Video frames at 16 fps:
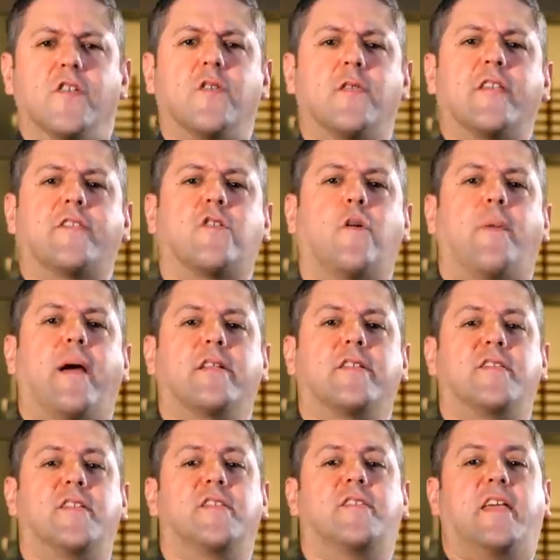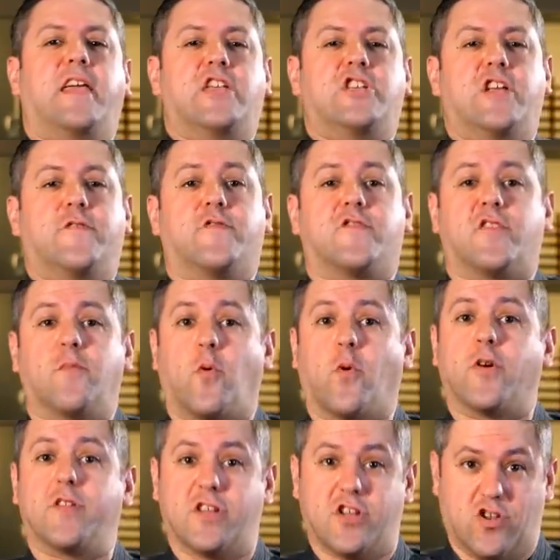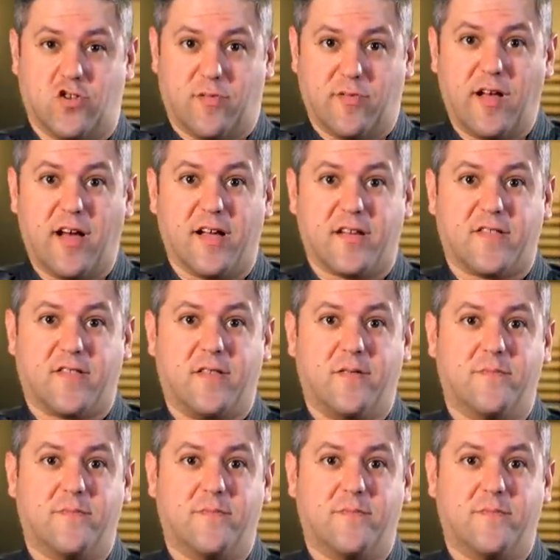So let's go back to Sensei Ichi for some more additional blocks.